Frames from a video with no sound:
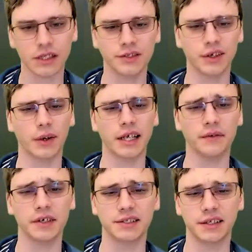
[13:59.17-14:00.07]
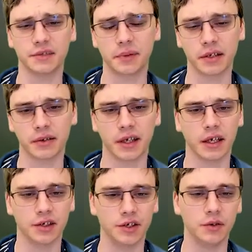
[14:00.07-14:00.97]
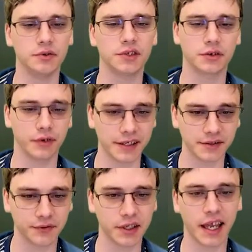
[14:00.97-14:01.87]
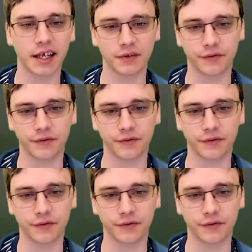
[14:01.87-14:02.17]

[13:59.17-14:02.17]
So I definitely see this being used aggressively and